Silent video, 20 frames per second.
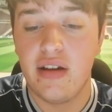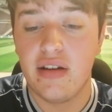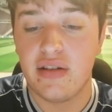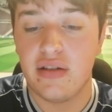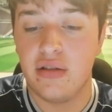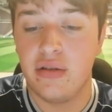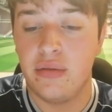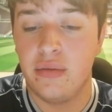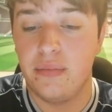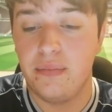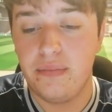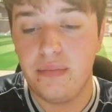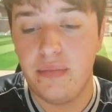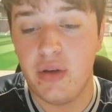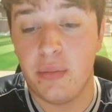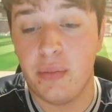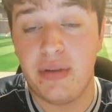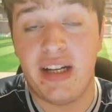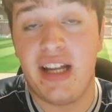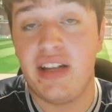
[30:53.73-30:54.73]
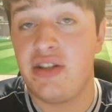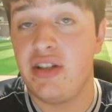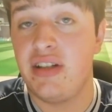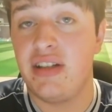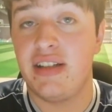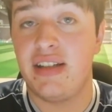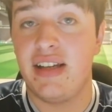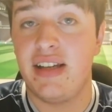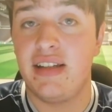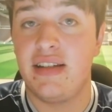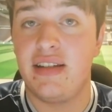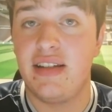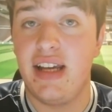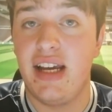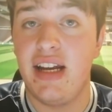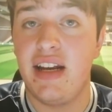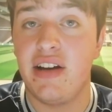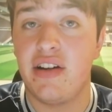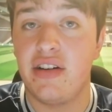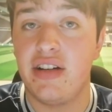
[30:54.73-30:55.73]
So, you know, potentially this is
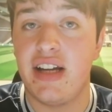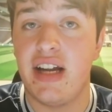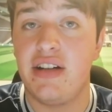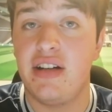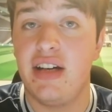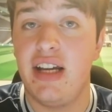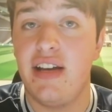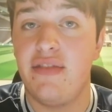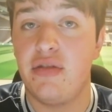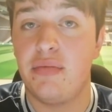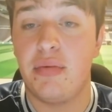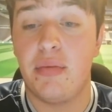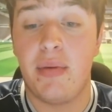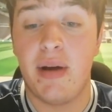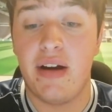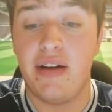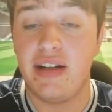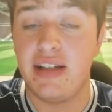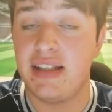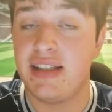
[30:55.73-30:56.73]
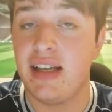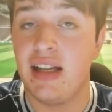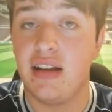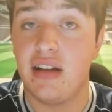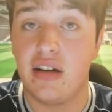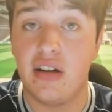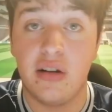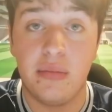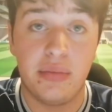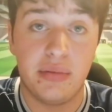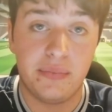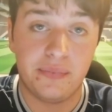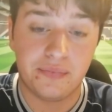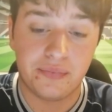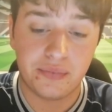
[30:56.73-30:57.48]
Enoch or Daniel Levy preparing to sell the club.